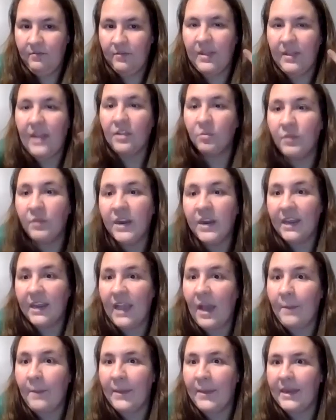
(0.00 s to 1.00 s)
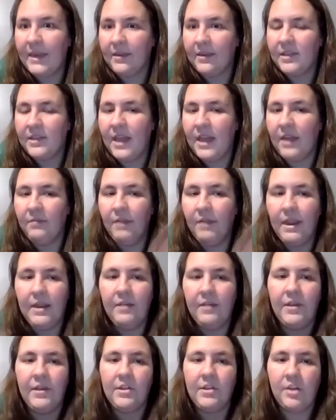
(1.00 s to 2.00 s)
That's when I count my next 10, right?
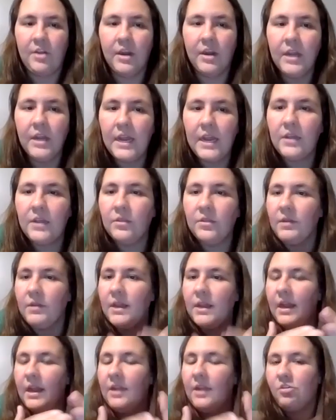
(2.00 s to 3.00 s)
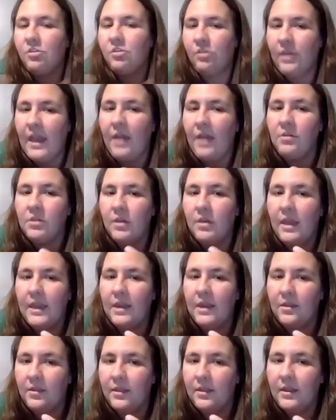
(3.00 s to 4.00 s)
If I start at 83 and I count till I
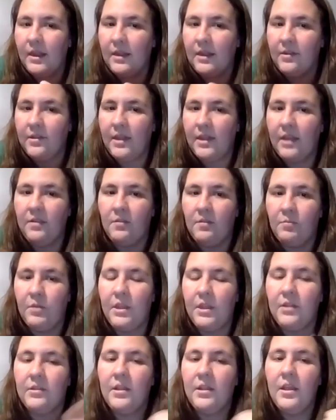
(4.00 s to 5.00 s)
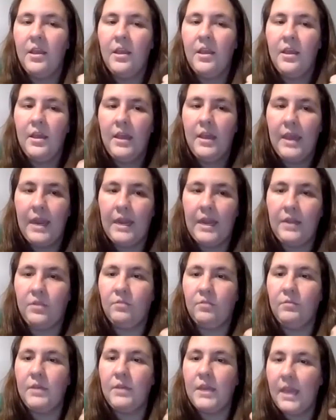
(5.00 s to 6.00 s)
get to the next 10th place,
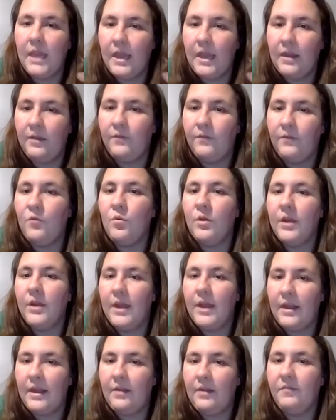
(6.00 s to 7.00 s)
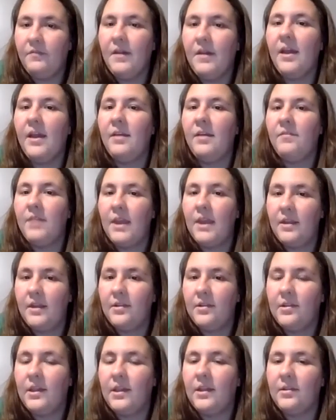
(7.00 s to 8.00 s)
83, 84, 85,
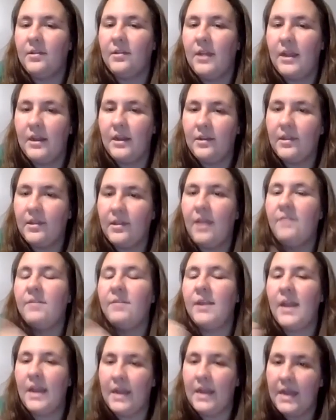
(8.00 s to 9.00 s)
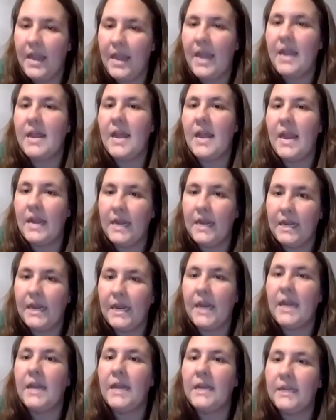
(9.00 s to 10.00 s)
86, 87, 88,
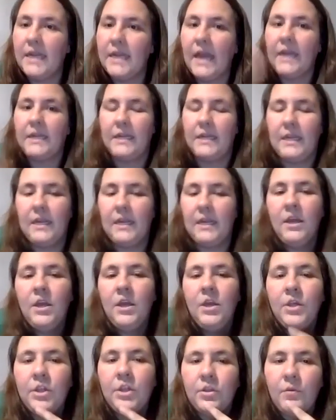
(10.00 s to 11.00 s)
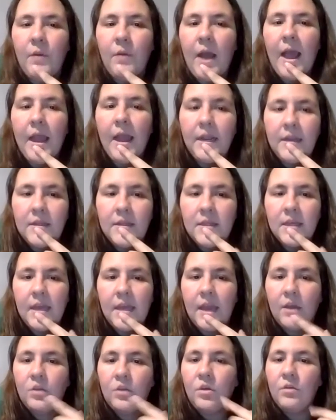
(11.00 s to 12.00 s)
89, 90. So I need to
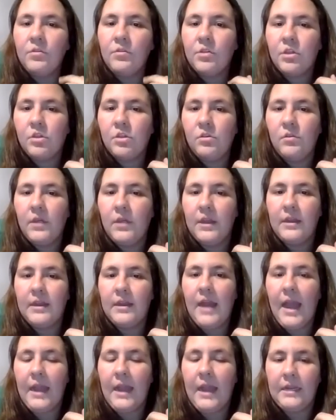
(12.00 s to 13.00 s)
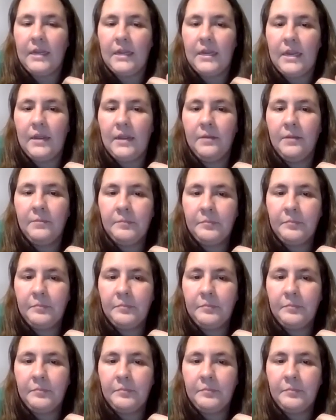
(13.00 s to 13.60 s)
get close to the 90.